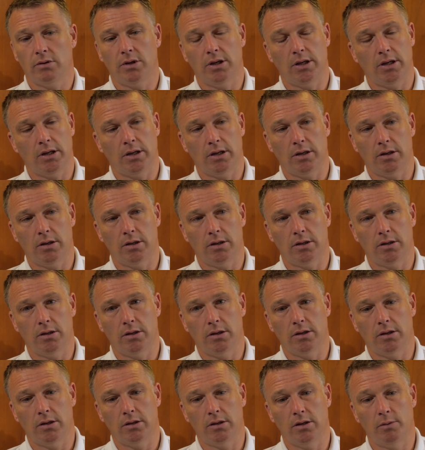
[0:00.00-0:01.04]

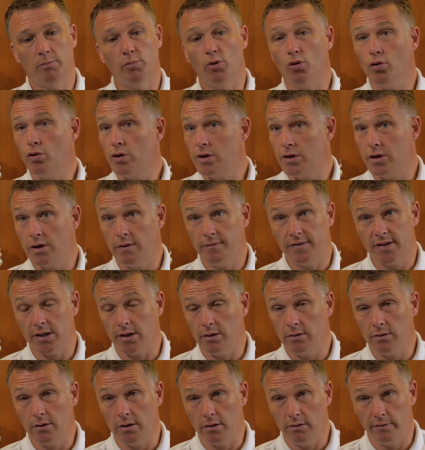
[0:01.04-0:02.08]
The board have
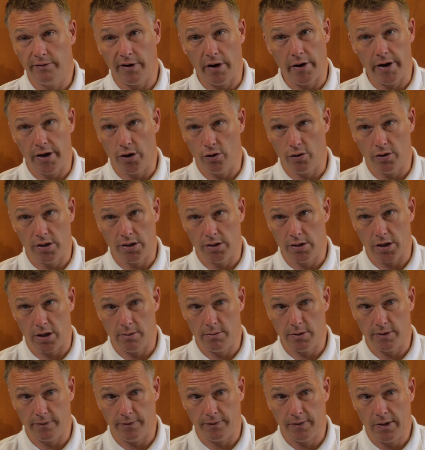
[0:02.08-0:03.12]
still done very good in
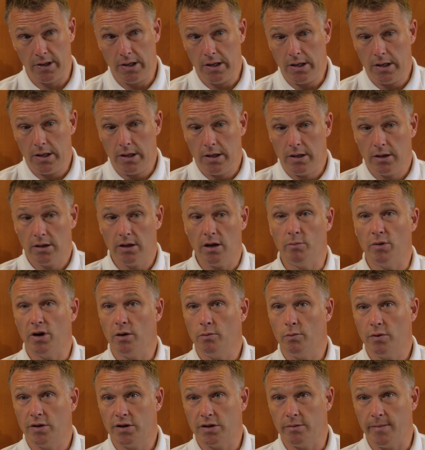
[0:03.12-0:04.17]
terms of coming
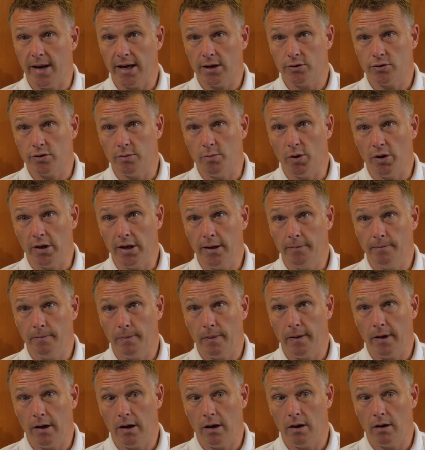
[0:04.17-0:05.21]
up with some extra money.
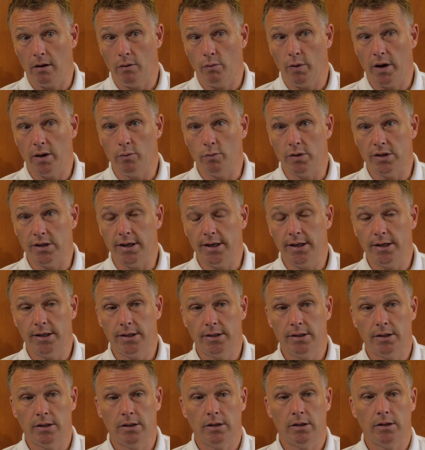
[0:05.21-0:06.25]
When it was
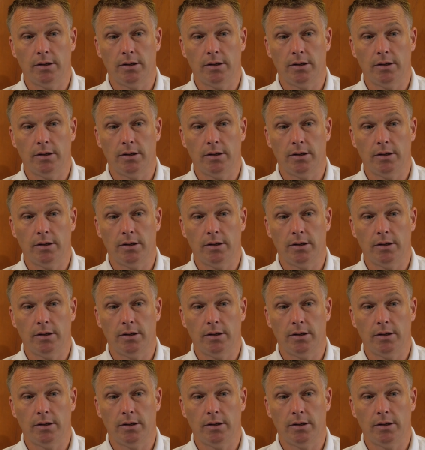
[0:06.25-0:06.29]
needed.